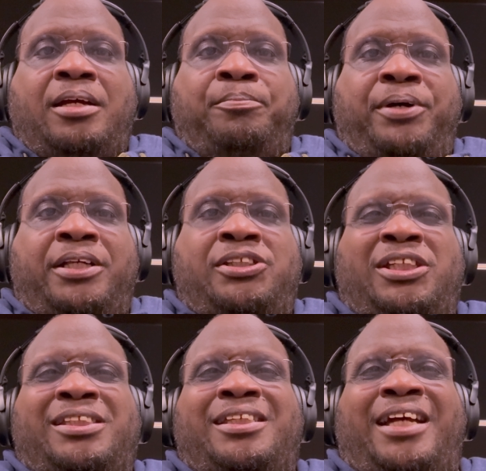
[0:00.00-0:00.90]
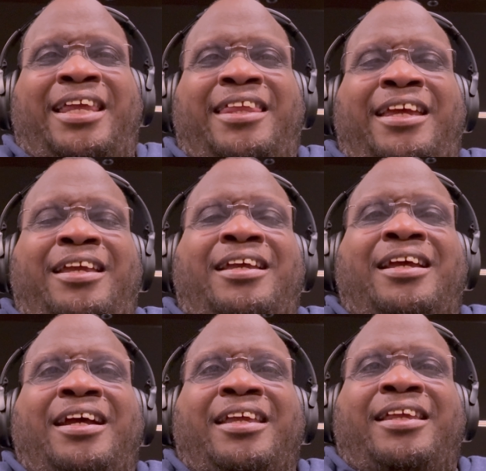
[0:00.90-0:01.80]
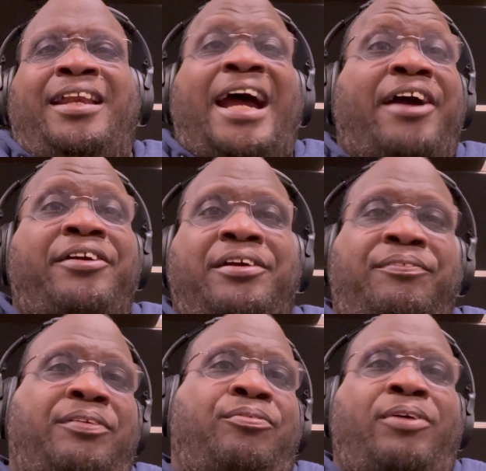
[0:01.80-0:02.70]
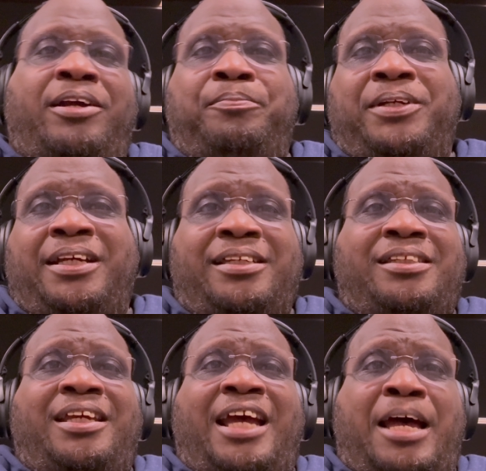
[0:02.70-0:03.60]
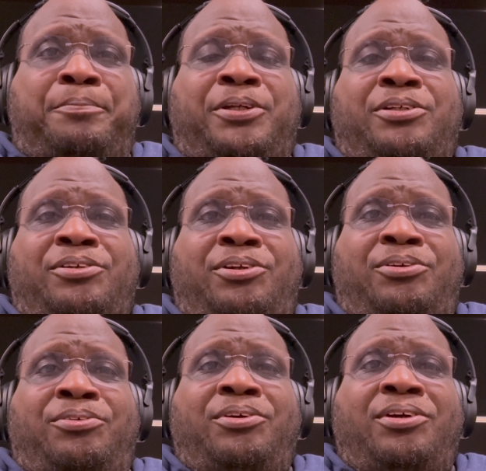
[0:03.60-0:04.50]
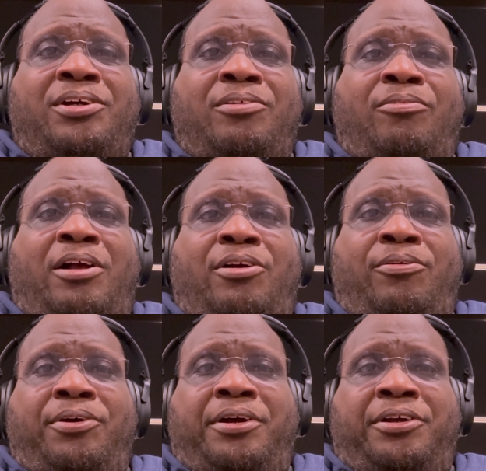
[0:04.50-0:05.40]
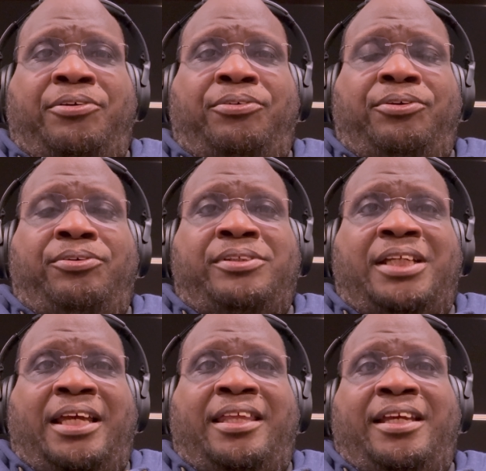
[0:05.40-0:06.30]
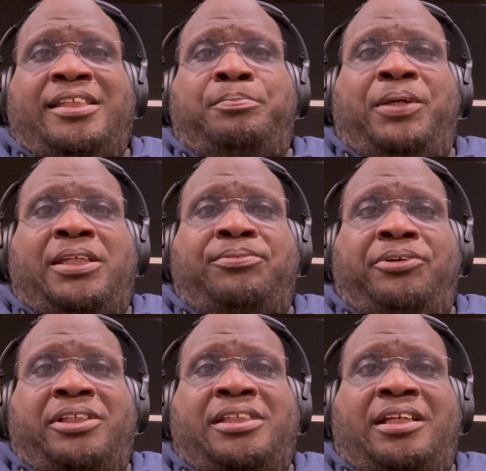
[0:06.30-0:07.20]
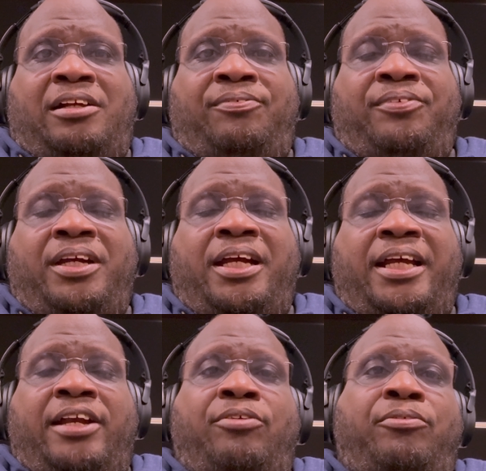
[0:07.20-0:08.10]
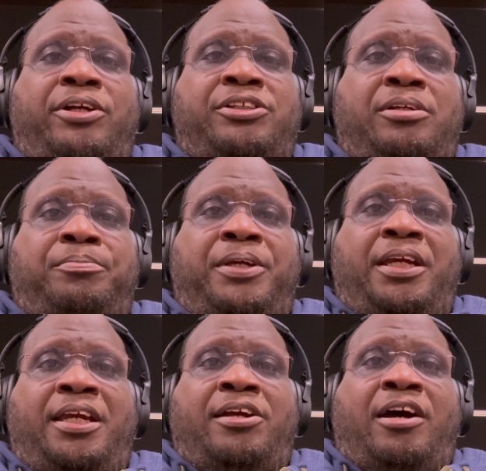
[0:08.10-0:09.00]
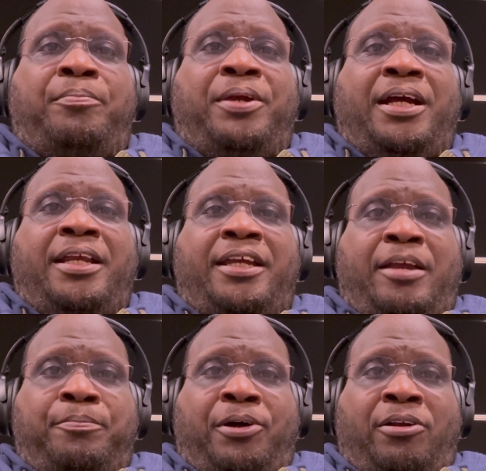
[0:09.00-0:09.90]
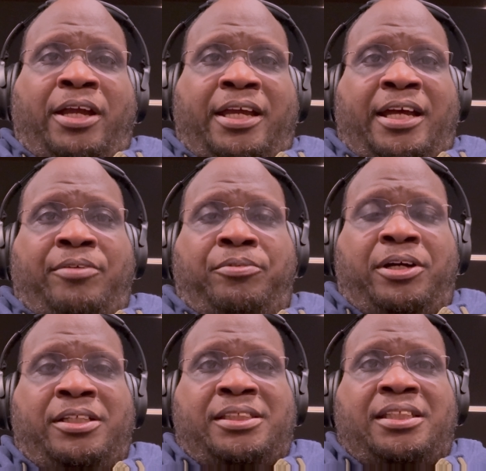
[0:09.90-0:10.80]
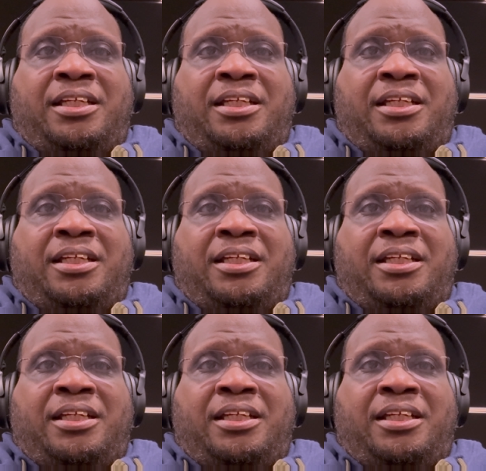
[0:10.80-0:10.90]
But just, I think, the narrative of what could potentially happen to you while going on a cruise, I think speaks for itself. I don't want you to be caught behind the eight ball like I was.